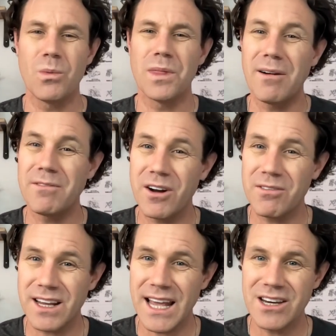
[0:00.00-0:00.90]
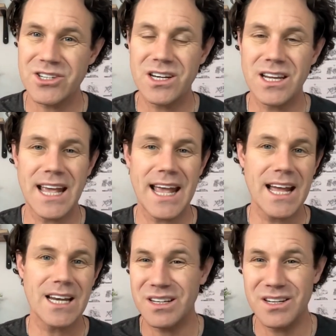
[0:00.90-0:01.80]
Without verification, you
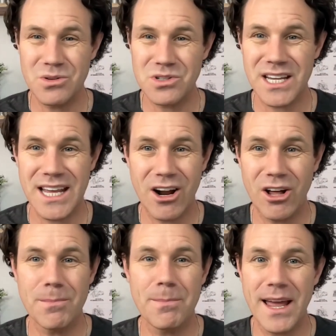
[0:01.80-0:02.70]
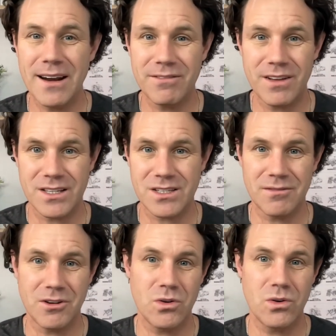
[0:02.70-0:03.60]
can't usually get all the benefits
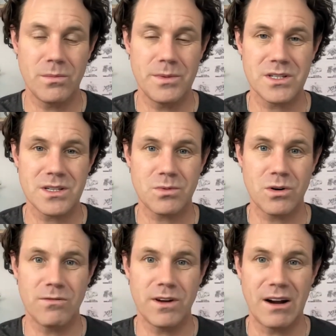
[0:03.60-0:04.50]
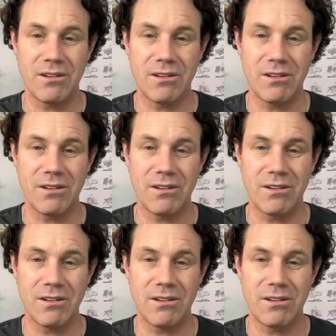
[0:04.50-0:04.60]
of your Google business profile,